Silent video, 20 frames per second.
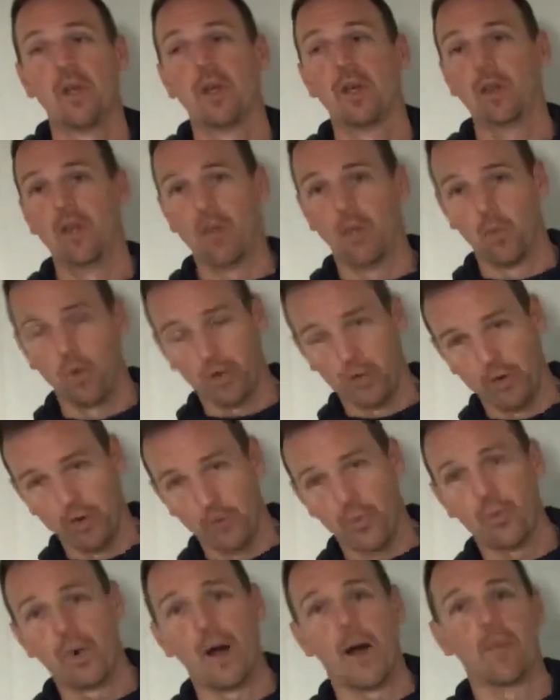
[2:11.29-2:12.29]
then we're going
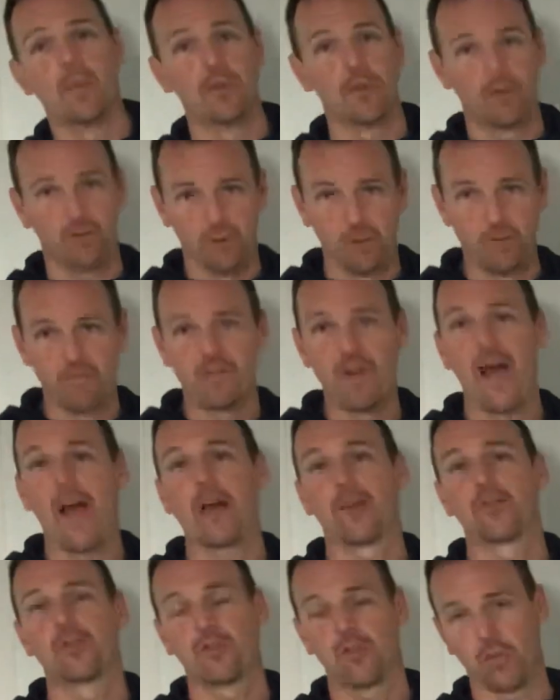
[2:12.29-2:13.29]
to probably throw
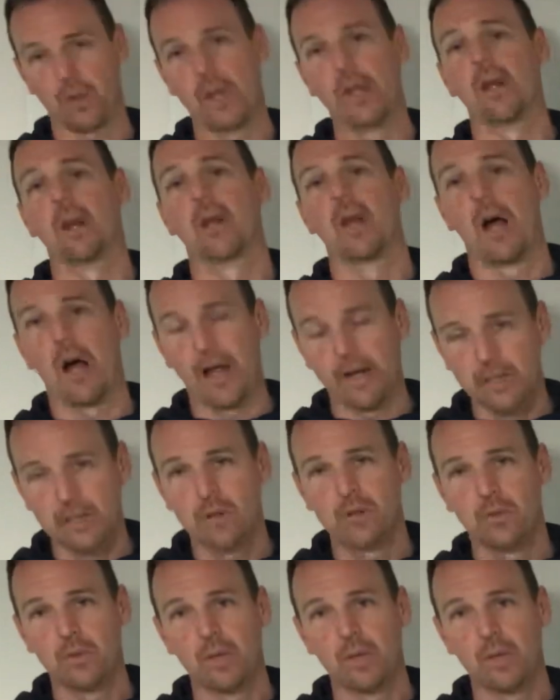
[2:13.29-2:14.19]
fast screen a lot.